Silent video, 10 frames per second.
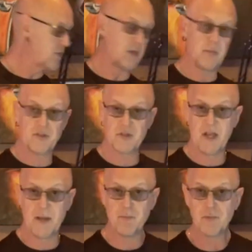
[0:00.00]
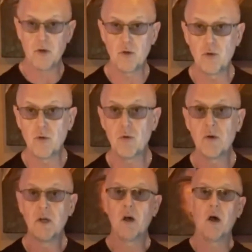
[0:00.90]
gentleman's name who
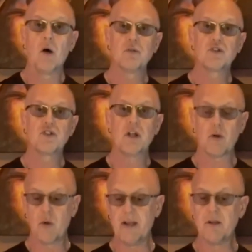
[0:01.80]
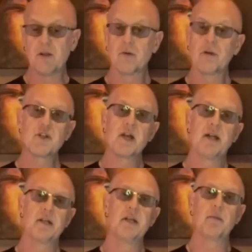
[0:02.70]
owns Snareweight. You can reach
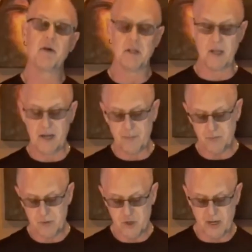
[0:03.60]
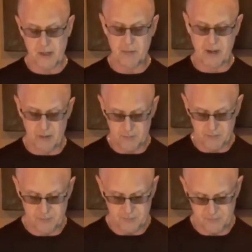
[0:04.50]
out to him online, check him out.
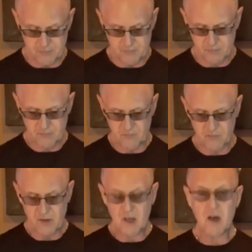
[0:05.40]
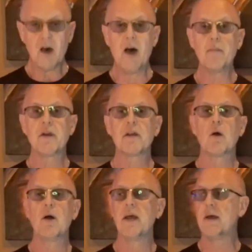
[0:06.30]
I'm going to
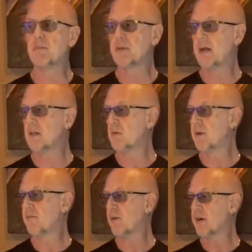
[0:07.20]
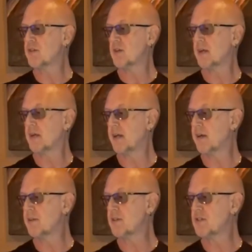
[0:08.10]
go ahead and play a little bit for you so you can
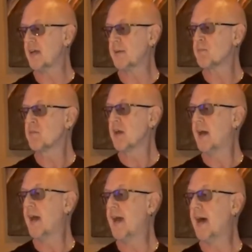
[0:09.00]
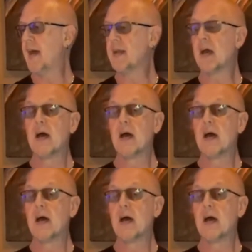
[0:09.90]
hear this thing. And